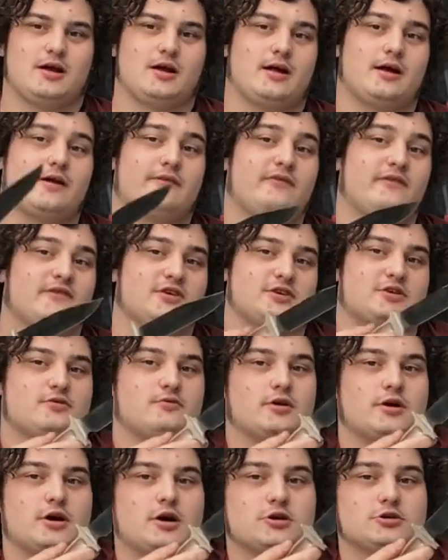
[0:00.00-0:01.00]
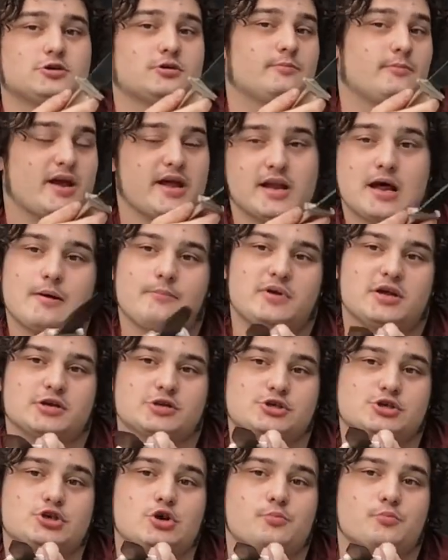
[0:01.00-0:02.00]
And 52100 may not be a
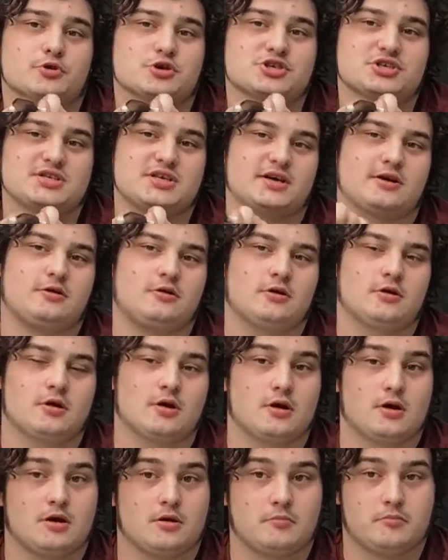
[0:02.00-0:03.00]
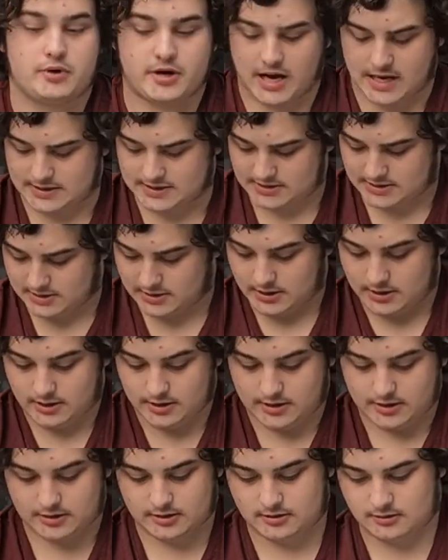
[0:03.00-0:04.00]
super steel, but
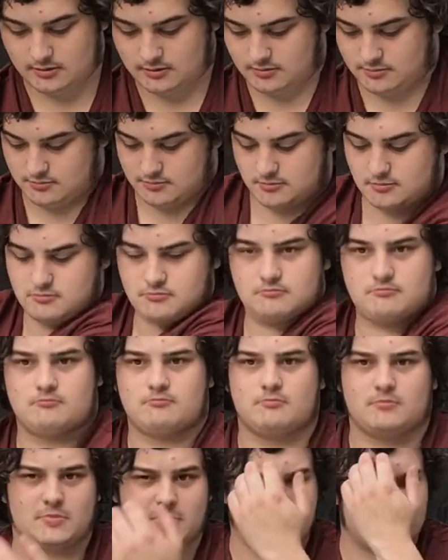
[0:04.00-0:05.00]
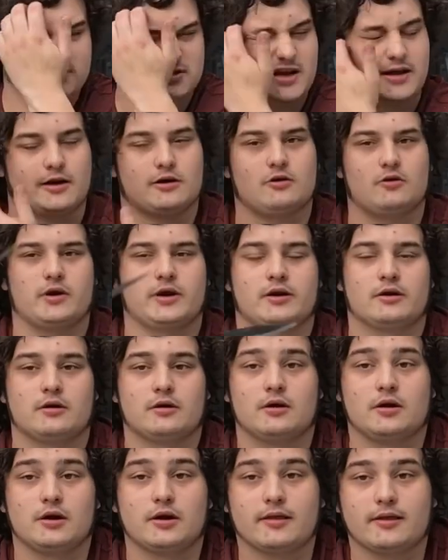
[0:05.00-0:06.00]
that's getting annoying.
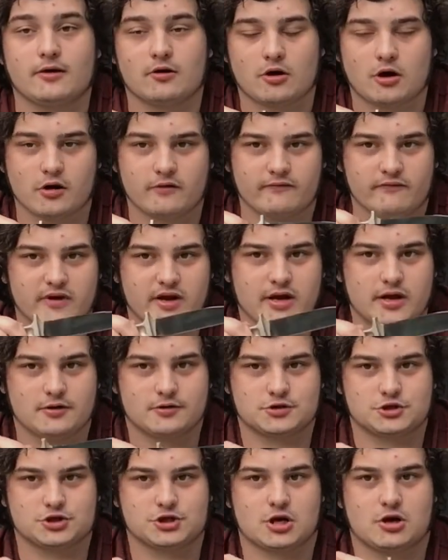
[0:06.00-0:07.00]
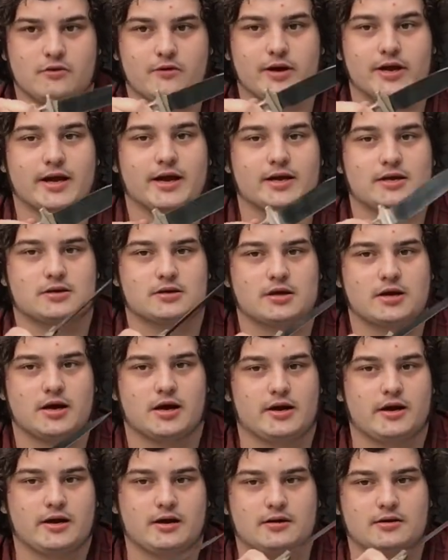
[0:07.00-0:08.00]
There are videos showing it
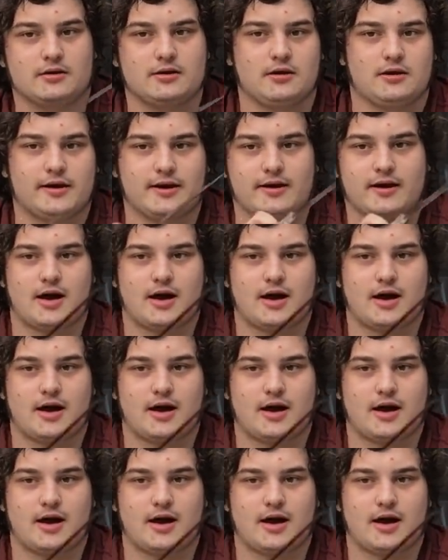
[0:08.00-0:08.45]
cutting like